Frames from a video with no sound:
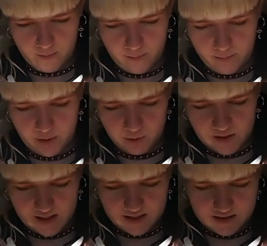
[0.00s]

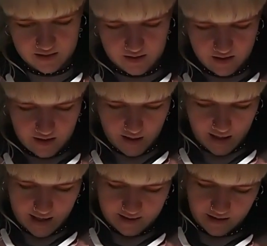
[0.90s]
buildings
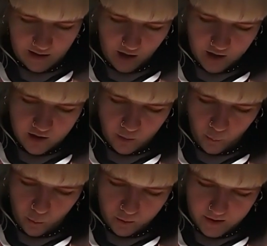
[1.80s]
as an
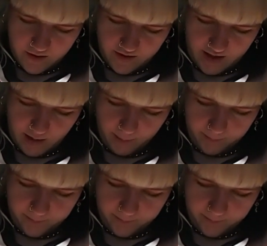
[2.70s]
underwater theme.